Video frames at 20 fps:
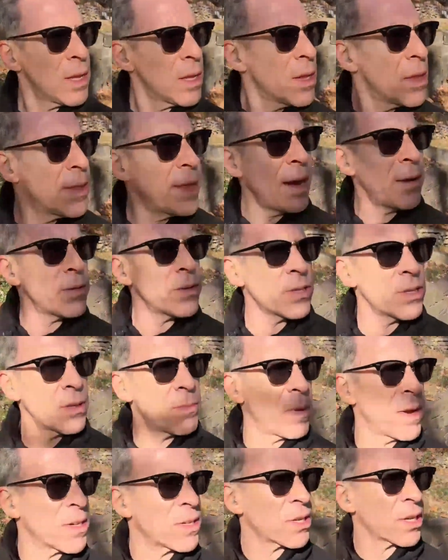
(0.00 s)
That was the
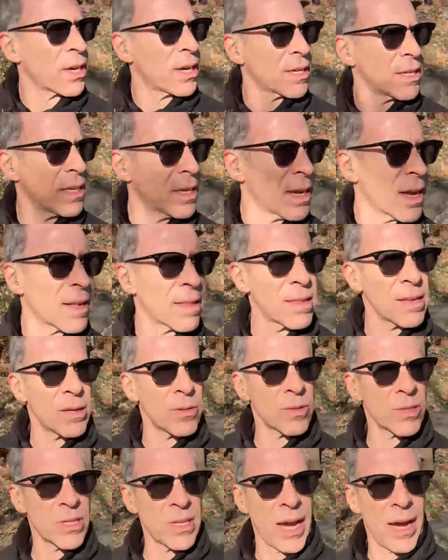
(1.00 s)
basic idea. I think it
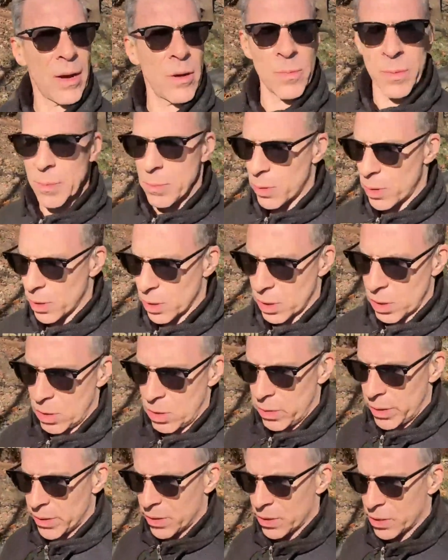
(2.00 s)
was Taubenberger who
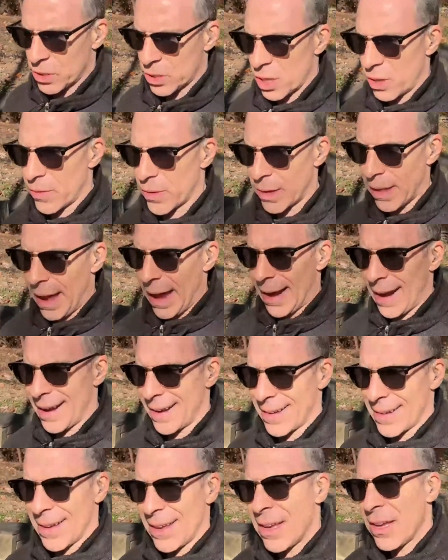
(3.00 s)
had discovered that,
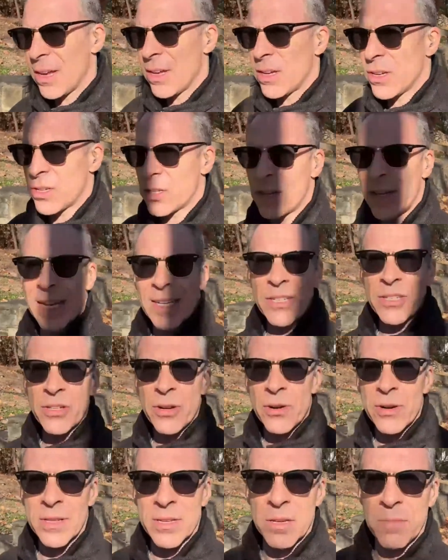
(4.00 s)
and so that
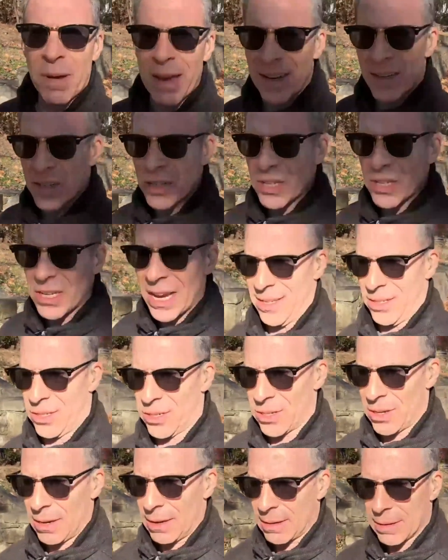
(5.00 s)
started to make
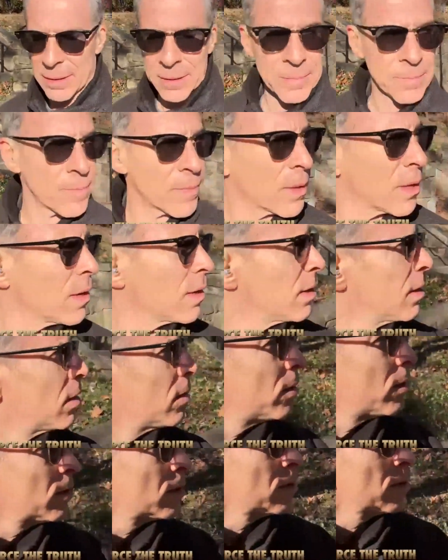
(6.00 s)
sense.
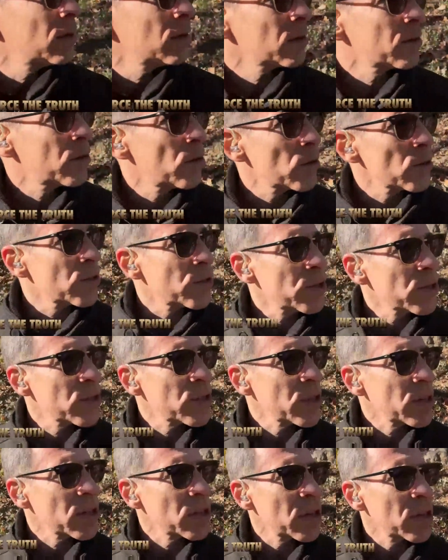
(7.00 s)
Of course, this
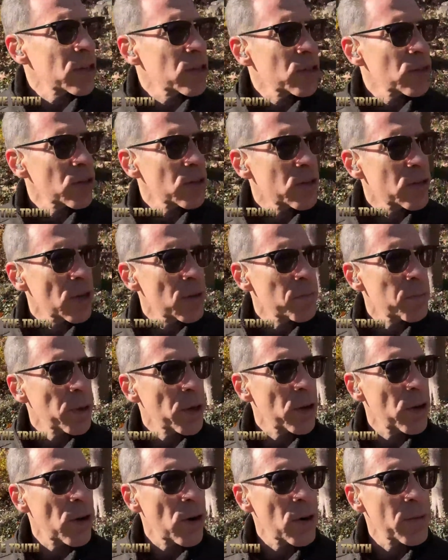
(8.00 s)
thing's got to start dumping
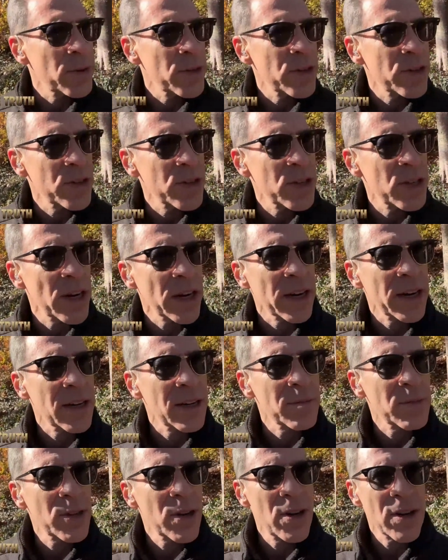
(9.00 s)
garbage the second
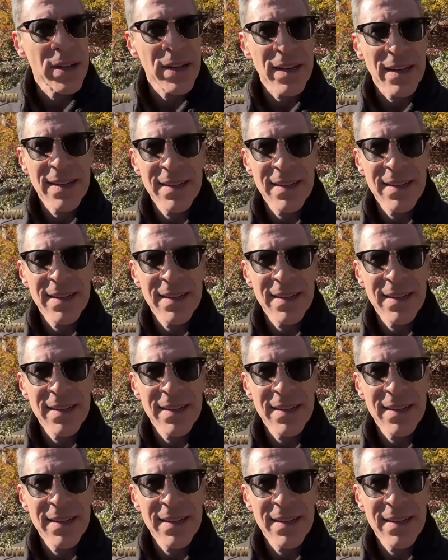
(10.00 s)
I'm talking.